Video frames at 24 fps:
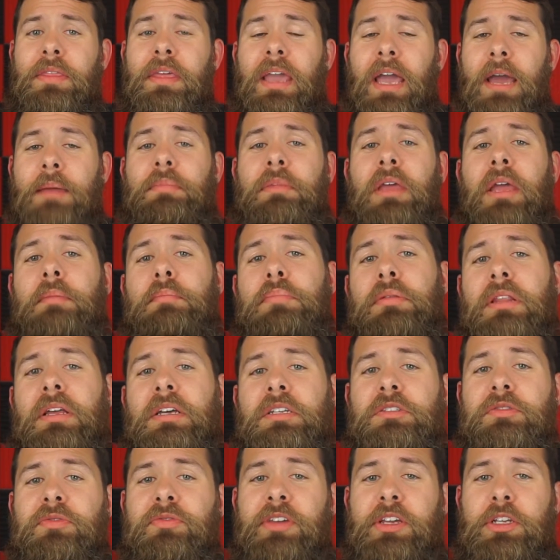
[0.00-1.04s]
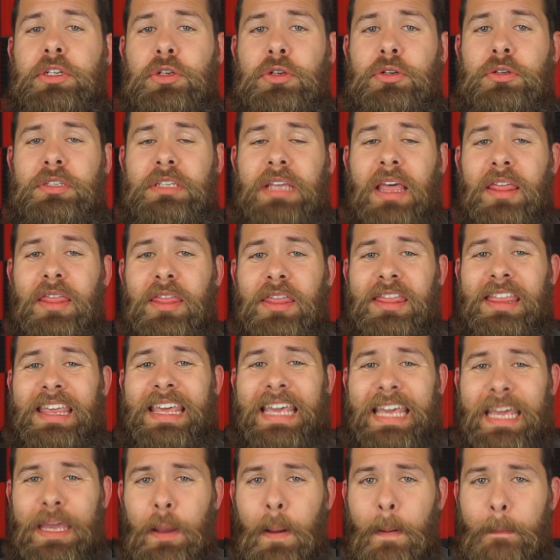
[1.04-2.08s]
the M9 Plus features
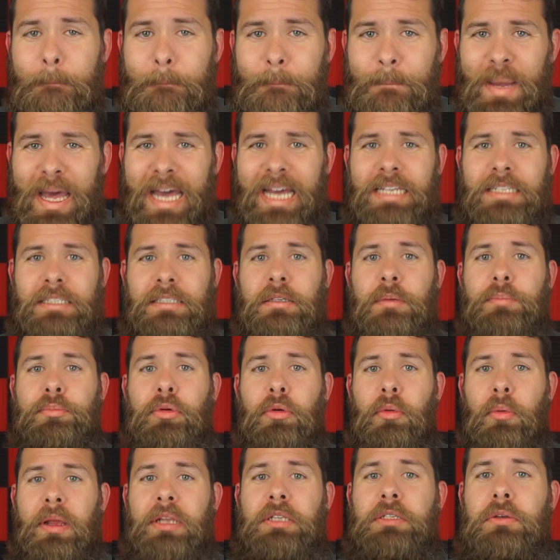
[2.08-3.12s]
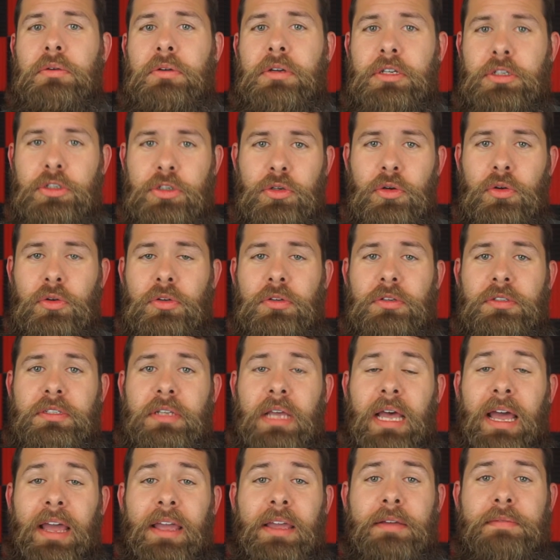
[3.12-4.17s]
the best parental controls
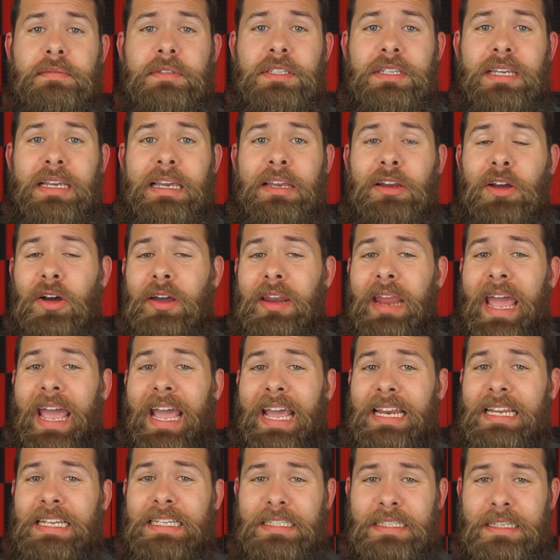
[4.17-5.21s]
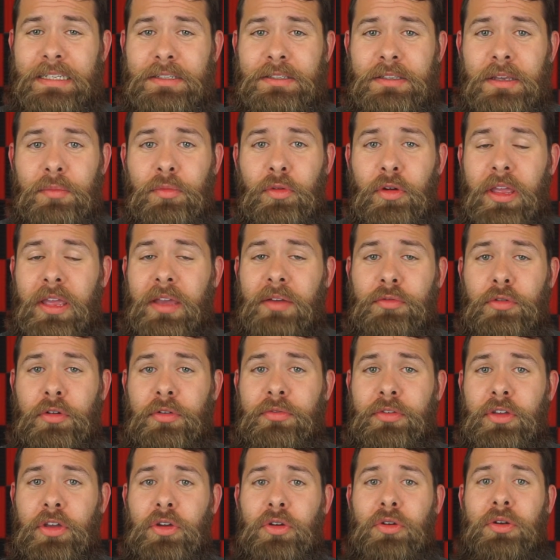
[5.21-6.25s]
I have seen on any system we have
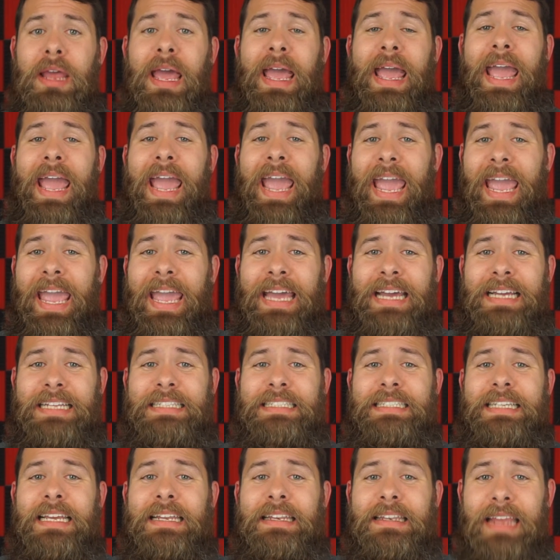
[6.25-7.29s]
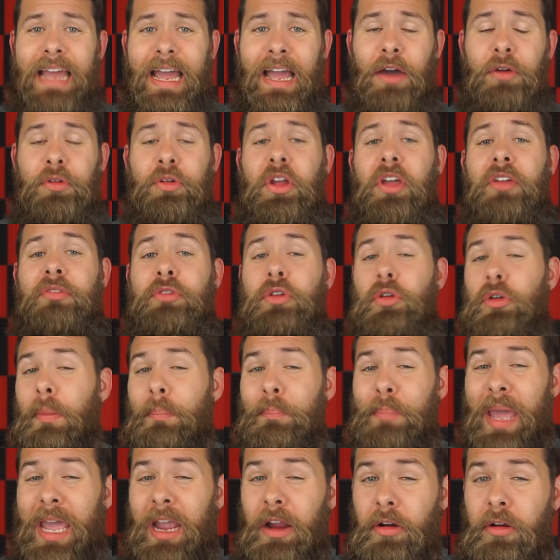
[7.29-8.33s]
reviewed, hands down. If you're a
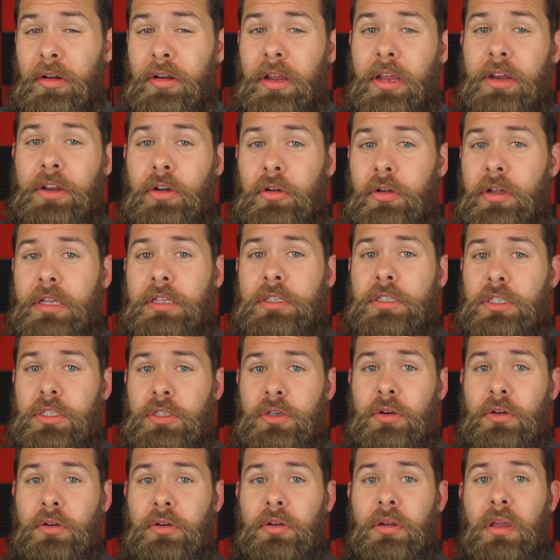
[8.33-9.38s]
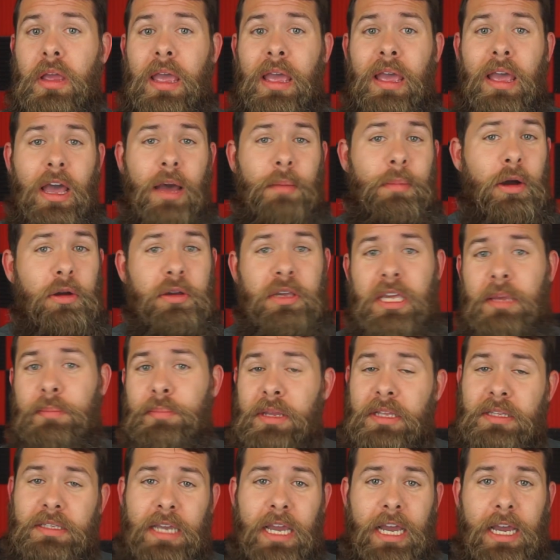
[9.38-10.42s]
parent and you're concerned about
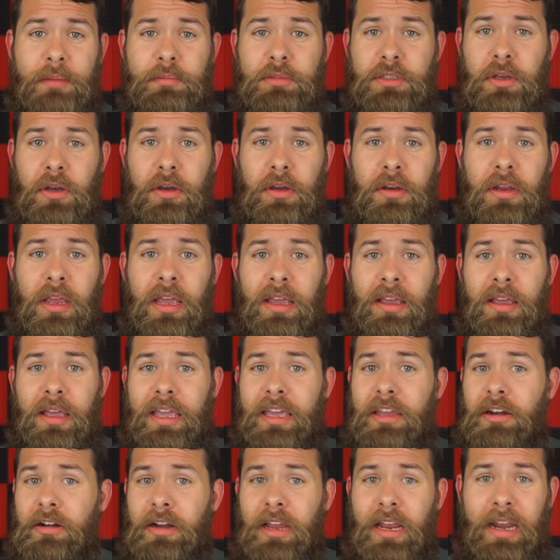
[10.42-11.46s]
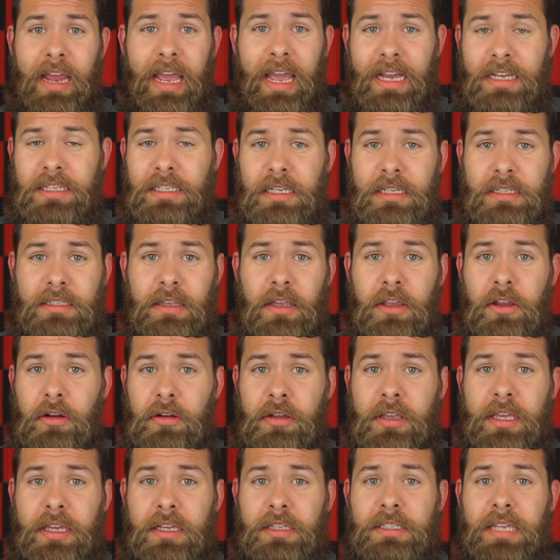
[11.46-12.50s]
keeping tabs on internet access that your
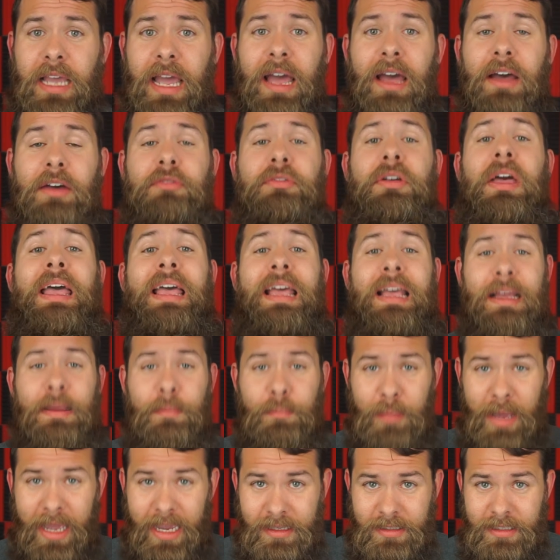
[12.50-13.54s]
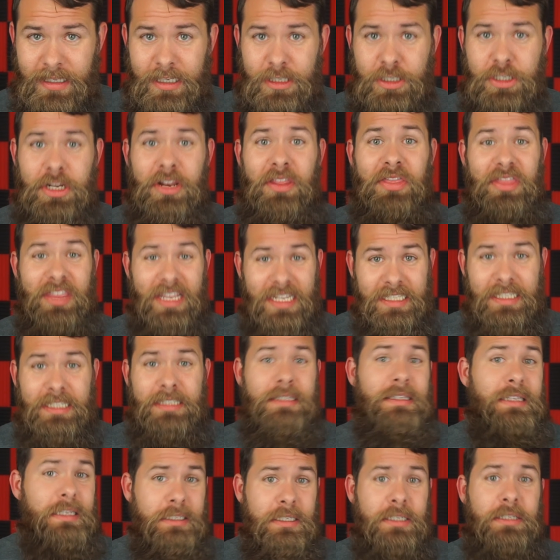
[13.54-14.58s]
kids have, pay attention, this
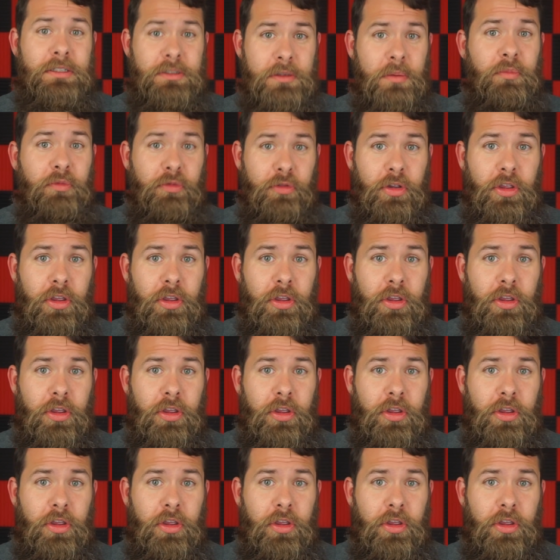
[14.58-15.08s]
is the system for